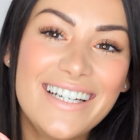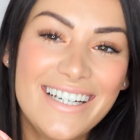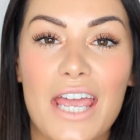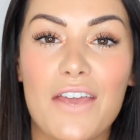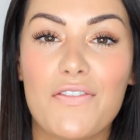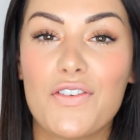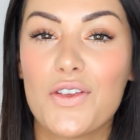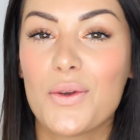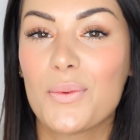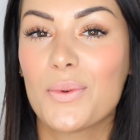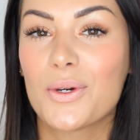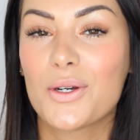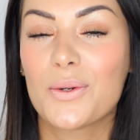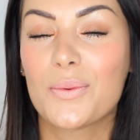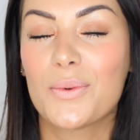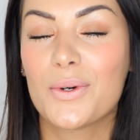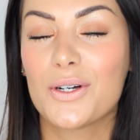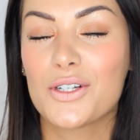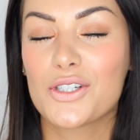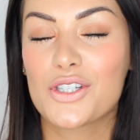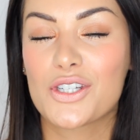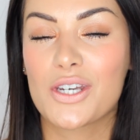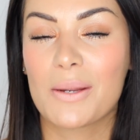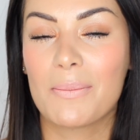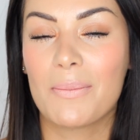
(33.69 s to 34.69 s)
If you would have
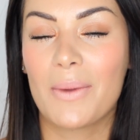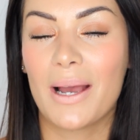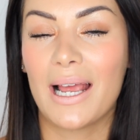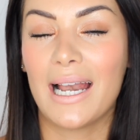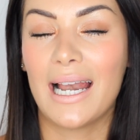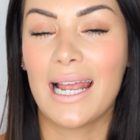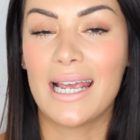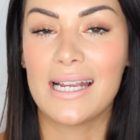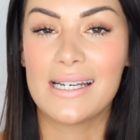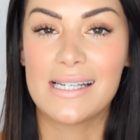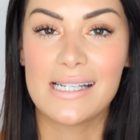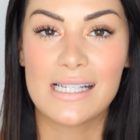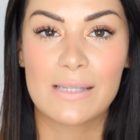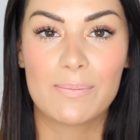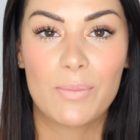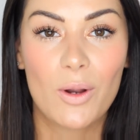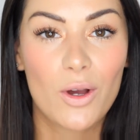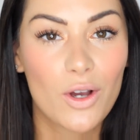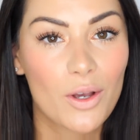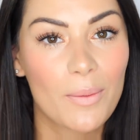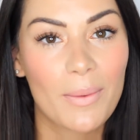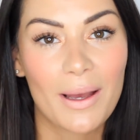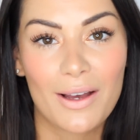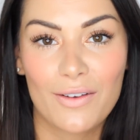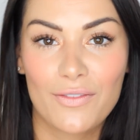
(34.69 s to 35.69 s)
watched my latest
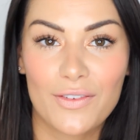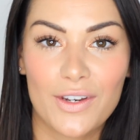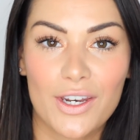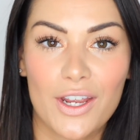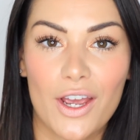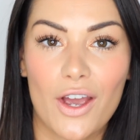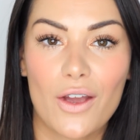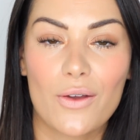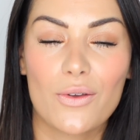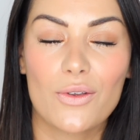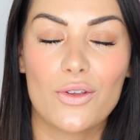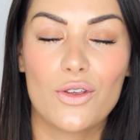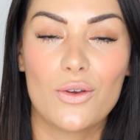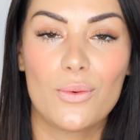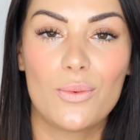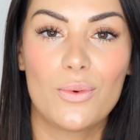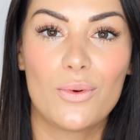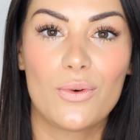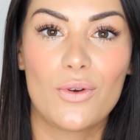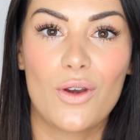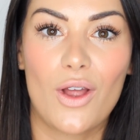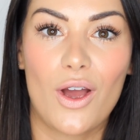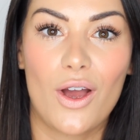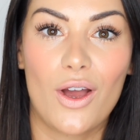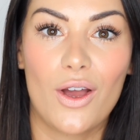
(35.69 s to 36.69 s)
Blogmail video, you
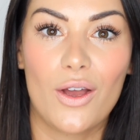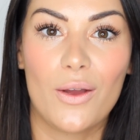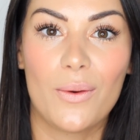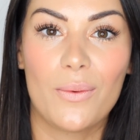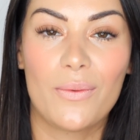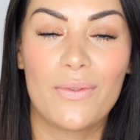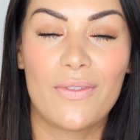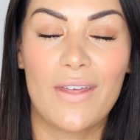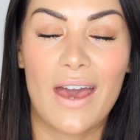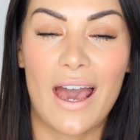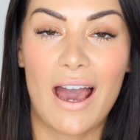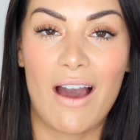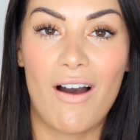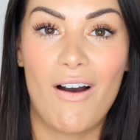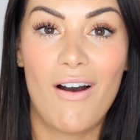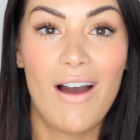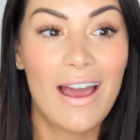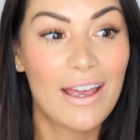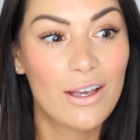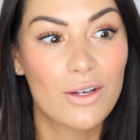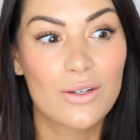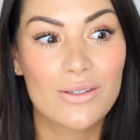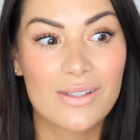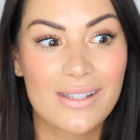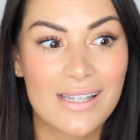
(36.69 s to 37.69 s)
will know that
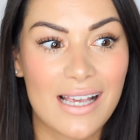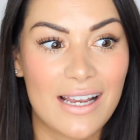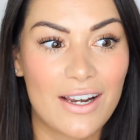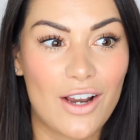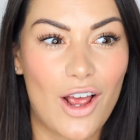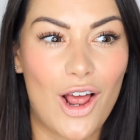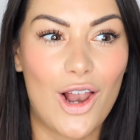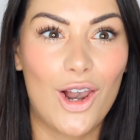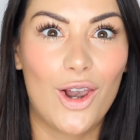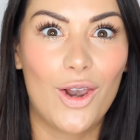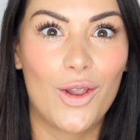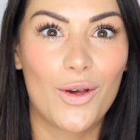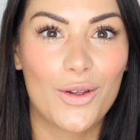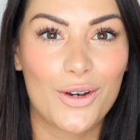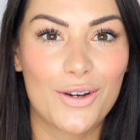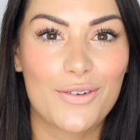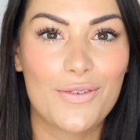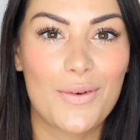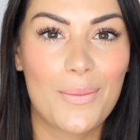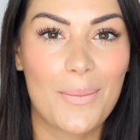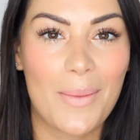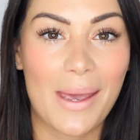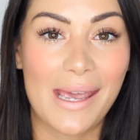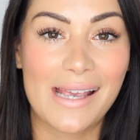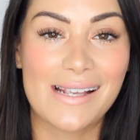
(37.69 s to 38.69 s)
I got sent a lot
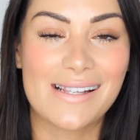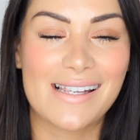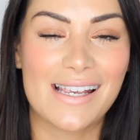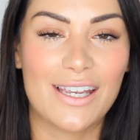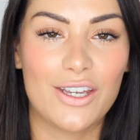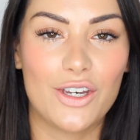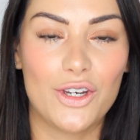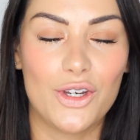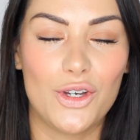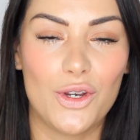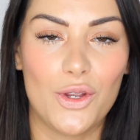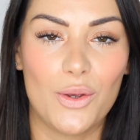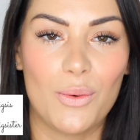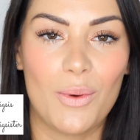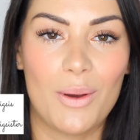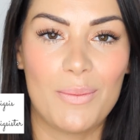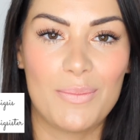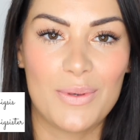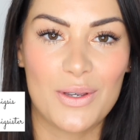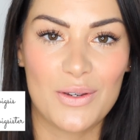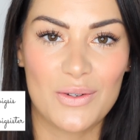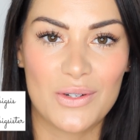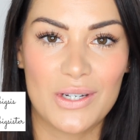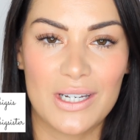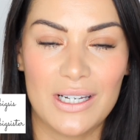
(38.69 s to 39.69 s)
of amazing new
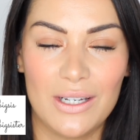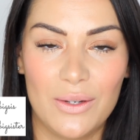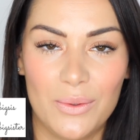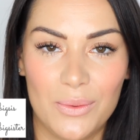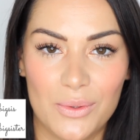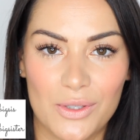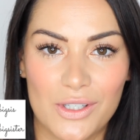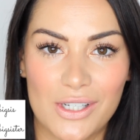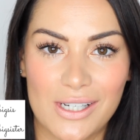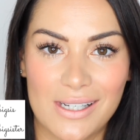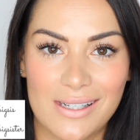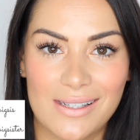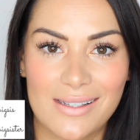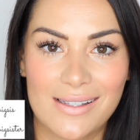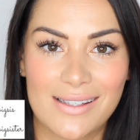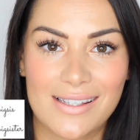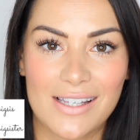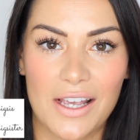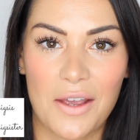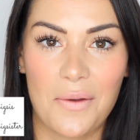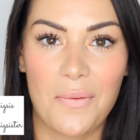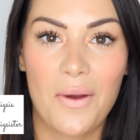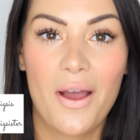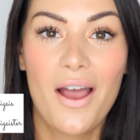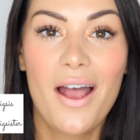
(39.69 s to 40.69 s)
beauty launches.
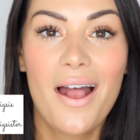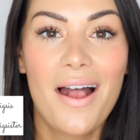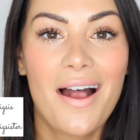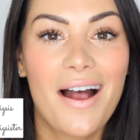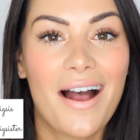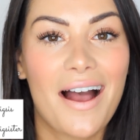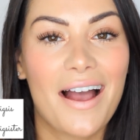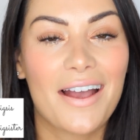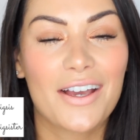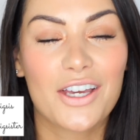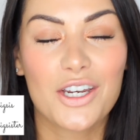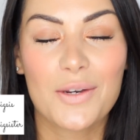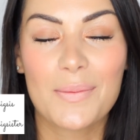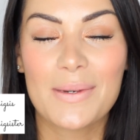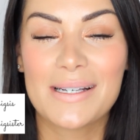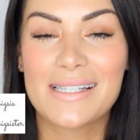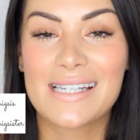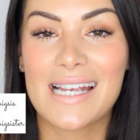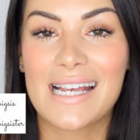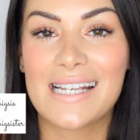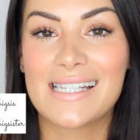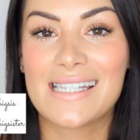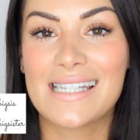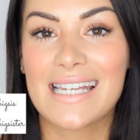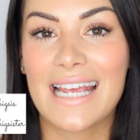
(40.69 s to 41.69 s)
So I'm going to be
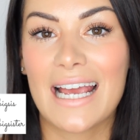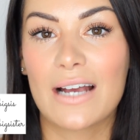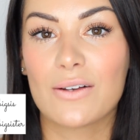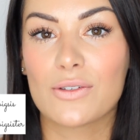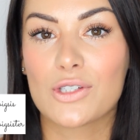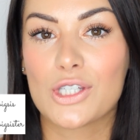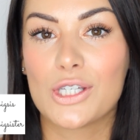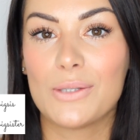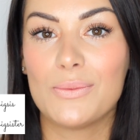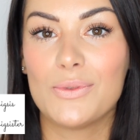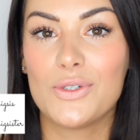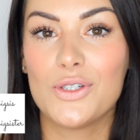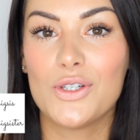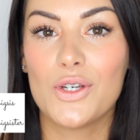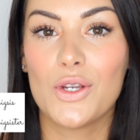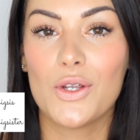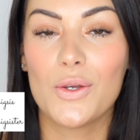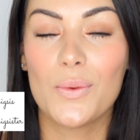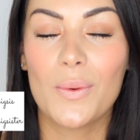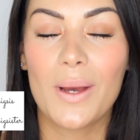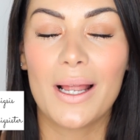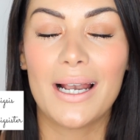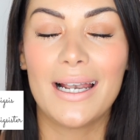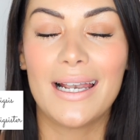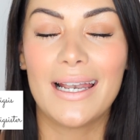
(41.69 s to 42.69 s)
testing out some
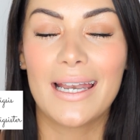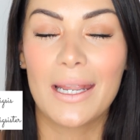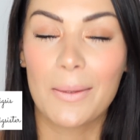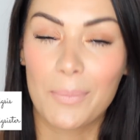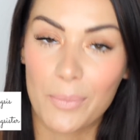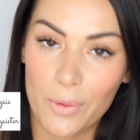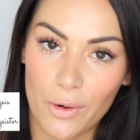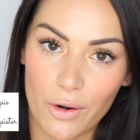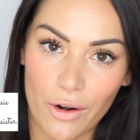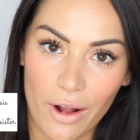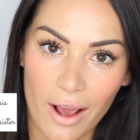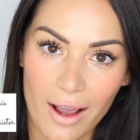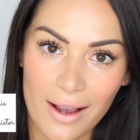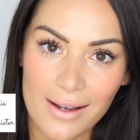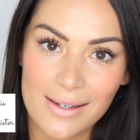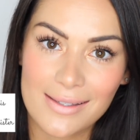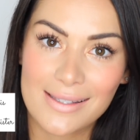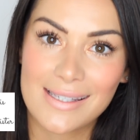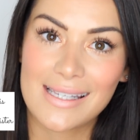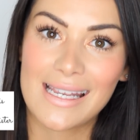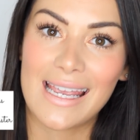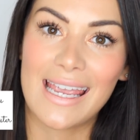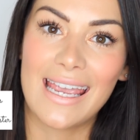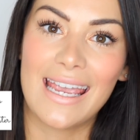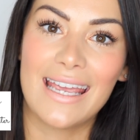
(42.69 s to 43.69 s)
new lip
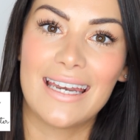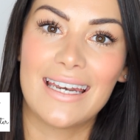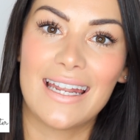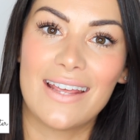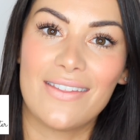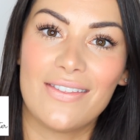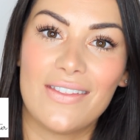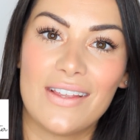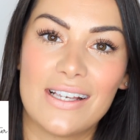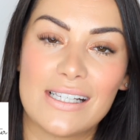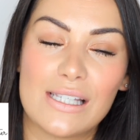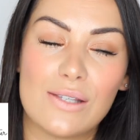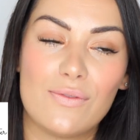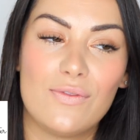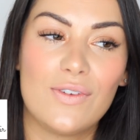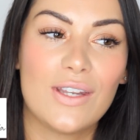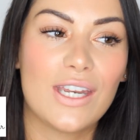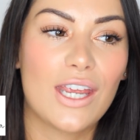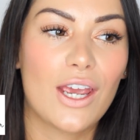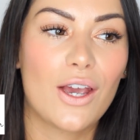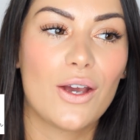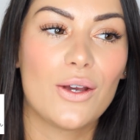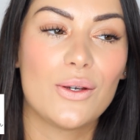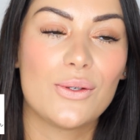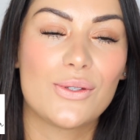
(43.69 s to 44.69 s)
products in this
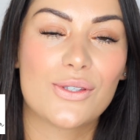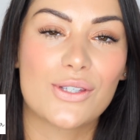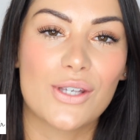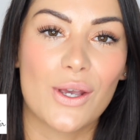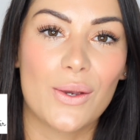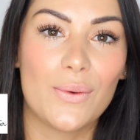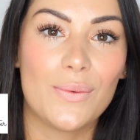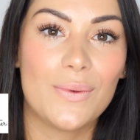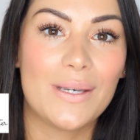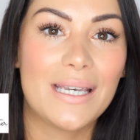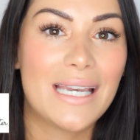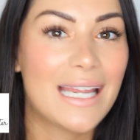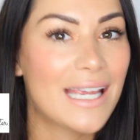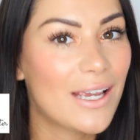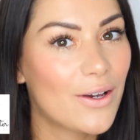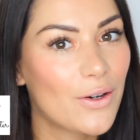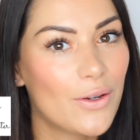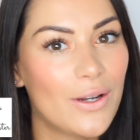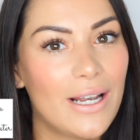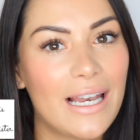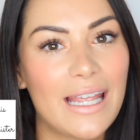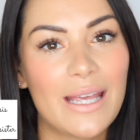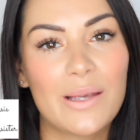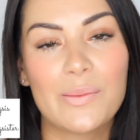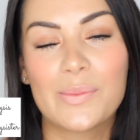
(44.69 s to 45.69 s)
video. So
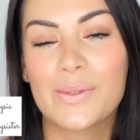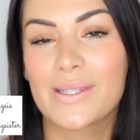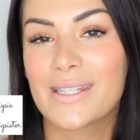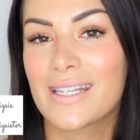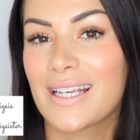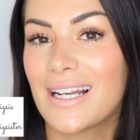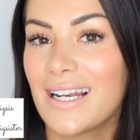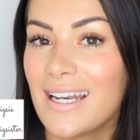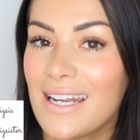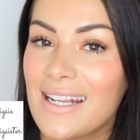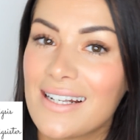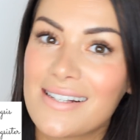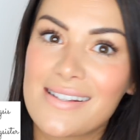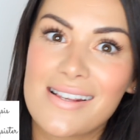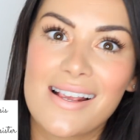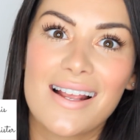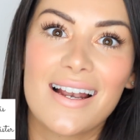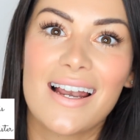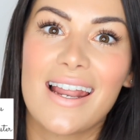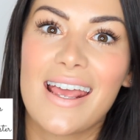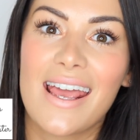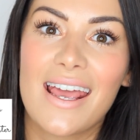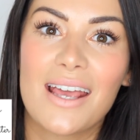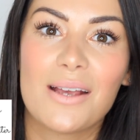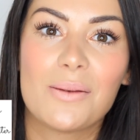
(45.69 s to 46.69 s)
neon lips, glitter
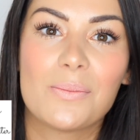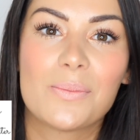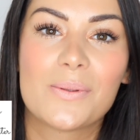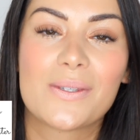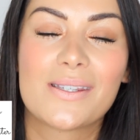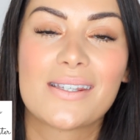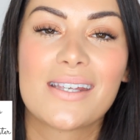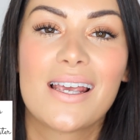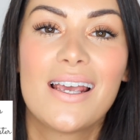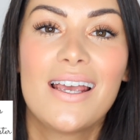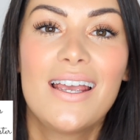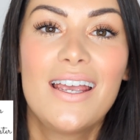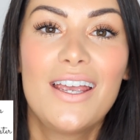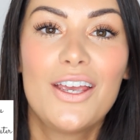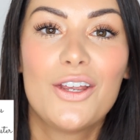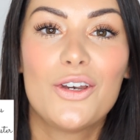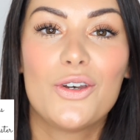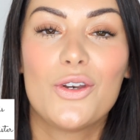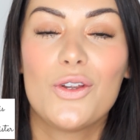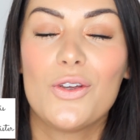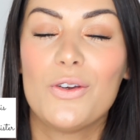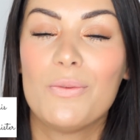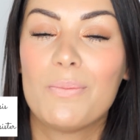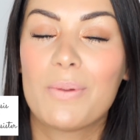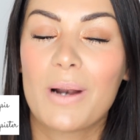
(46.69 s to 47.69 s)
lips,
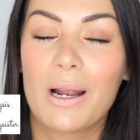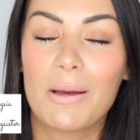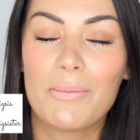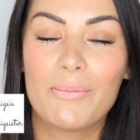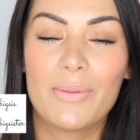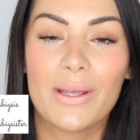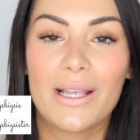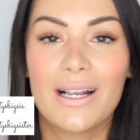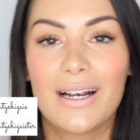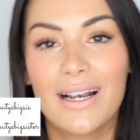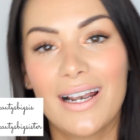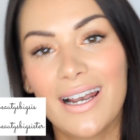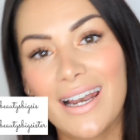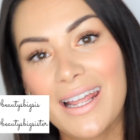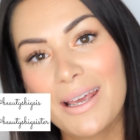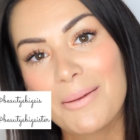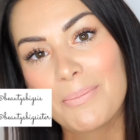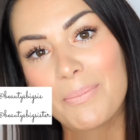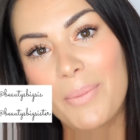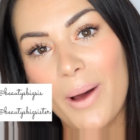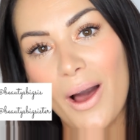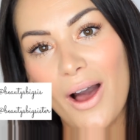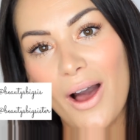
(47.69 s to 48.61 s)
new plumping lip